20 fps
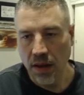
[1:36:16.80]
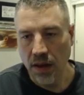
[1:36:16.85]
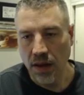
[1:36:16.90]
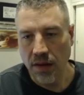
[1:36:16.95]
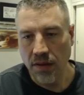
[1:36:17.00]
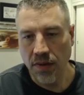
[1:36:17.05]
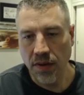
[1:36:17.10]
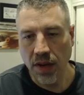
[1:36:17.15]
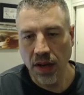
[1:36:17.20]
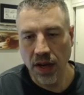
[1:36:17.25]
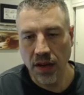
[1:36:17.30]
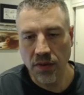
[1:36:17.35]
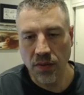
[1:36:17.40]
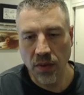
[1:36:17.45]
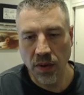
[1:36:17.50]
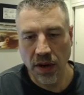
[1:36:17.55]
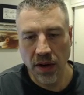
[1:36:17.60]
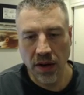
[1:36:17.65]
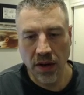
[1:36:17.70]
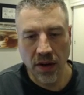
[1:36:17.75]
If you guys
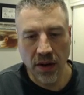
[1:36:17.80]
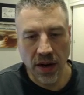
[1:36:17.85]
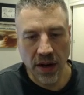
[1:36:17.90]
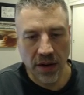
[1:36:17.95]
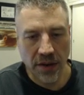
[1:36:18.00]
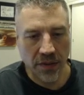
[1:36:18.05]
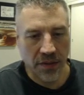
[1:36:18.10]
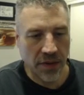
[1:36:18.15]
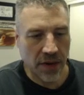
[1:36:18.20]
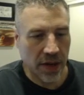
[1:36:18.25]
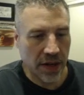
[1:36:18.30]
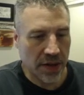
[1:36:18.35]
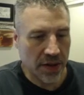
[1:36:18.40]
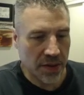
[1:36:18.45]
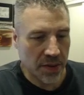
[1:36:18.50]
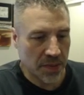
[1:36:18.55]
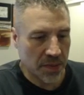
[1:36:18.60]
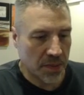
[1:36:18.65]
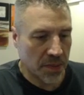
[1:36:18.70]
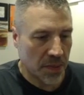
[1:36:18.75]
want to know how to find
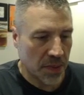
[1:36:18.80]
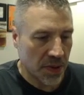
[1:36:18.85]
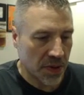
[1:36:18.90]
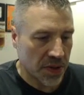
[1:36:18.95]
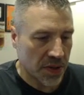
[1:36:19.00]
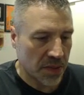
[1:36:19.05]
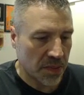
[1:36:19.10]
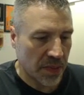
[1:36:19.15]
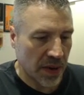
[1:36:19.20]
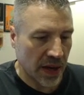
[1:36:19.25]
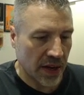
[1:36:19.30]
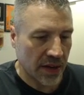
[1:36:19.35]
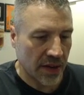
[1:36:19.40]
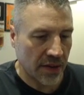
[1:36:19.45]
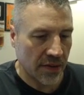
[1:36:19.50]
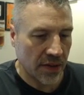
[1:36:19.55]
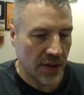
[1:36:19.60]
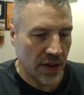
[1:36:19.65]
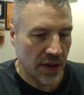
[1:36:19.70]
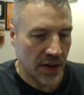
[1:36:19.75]
some
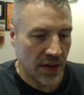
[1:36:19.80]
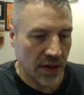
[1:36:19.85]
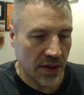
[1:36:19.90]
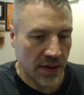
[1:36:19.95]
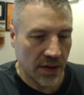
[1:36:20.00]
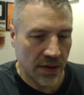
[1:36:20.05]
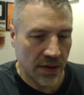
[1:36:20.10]
perspective, you can